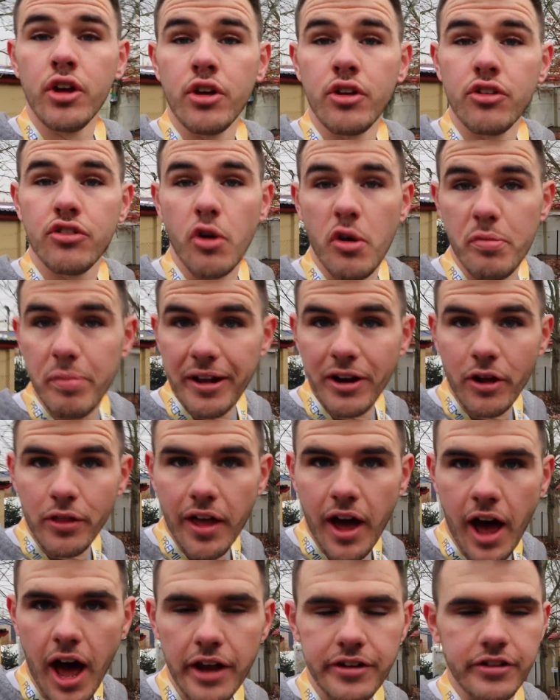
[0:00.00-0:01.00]
So we've been on
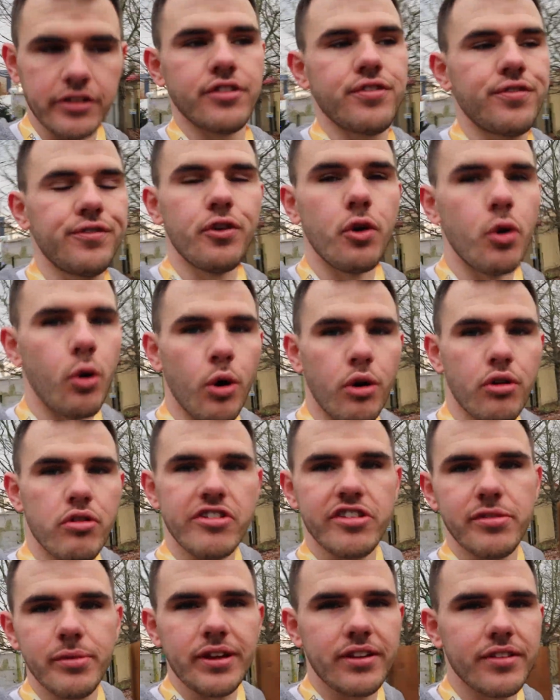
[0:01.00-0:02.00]
the hunt for
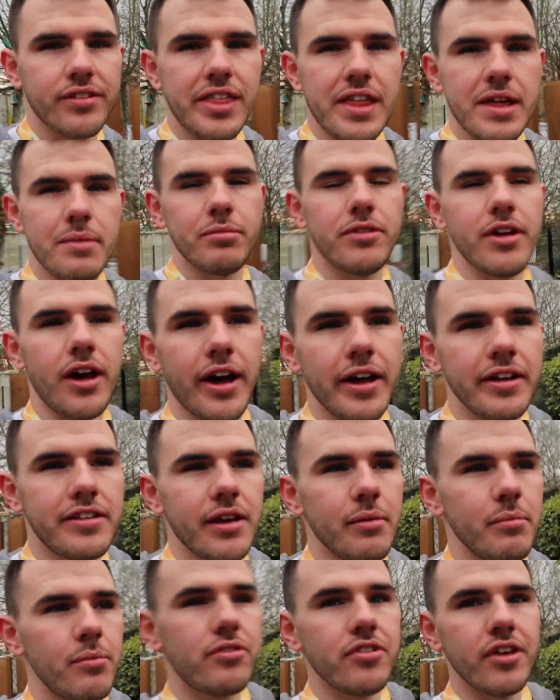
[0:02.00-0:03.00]
Christmas themed
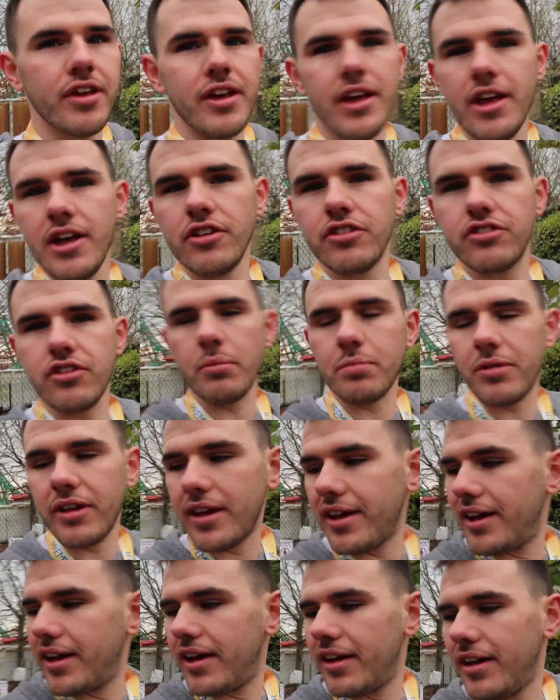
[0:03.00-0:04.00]
items. Stopped in
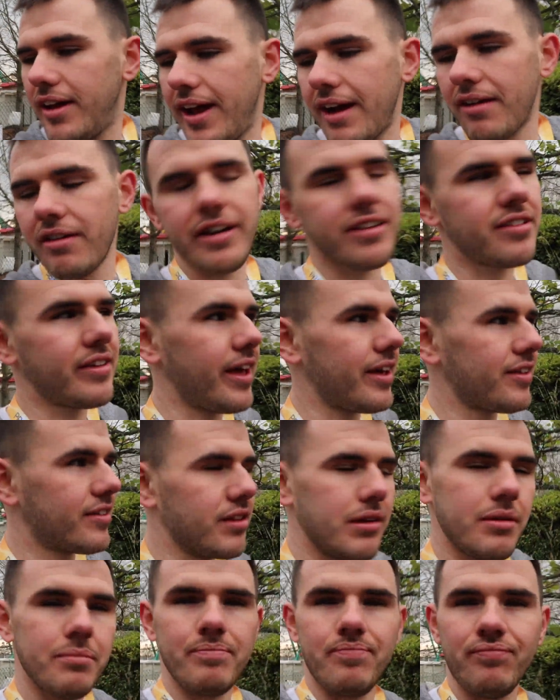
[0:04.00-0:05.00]
an area to get
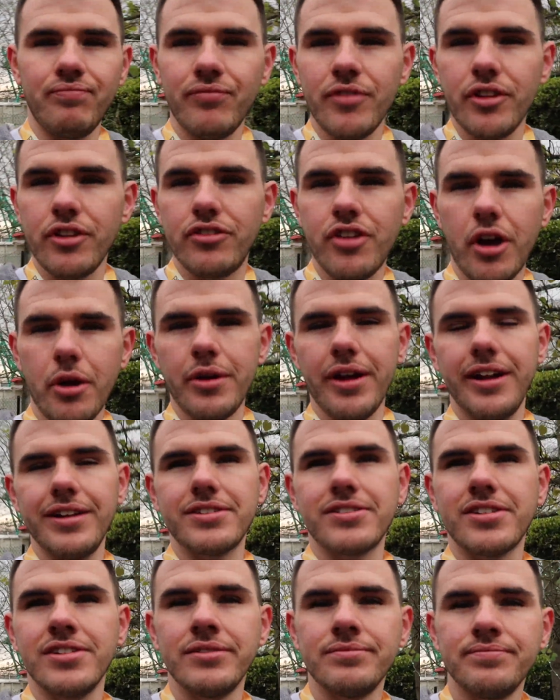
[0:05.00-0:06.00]
some
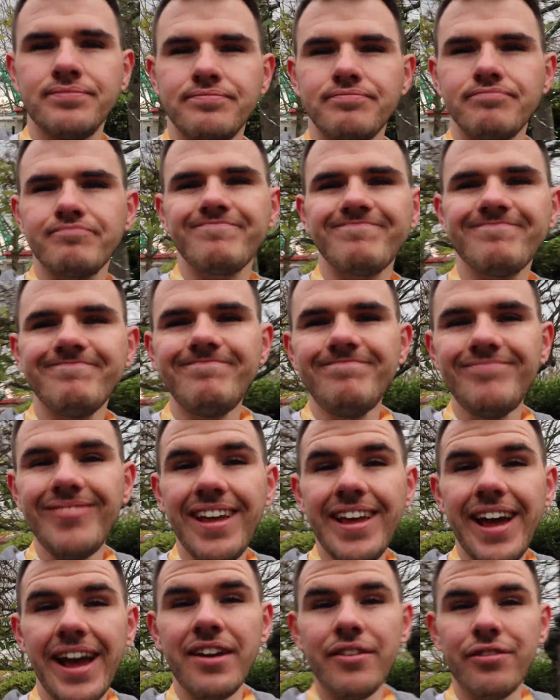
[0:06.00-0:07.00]
donuts
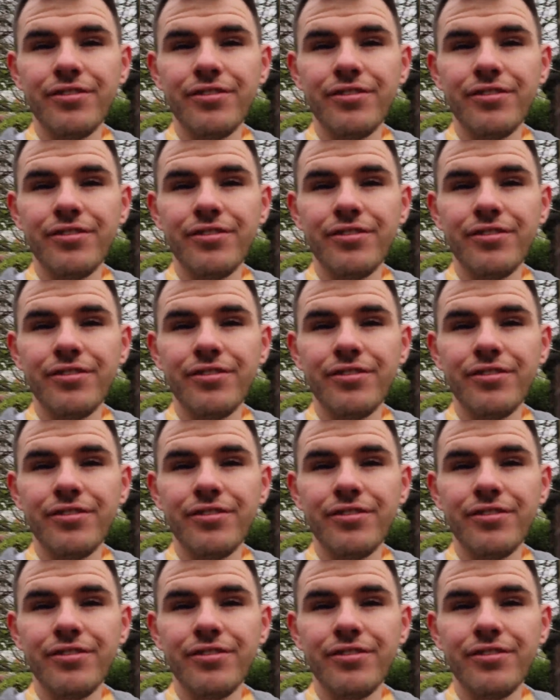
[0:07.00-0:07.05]
and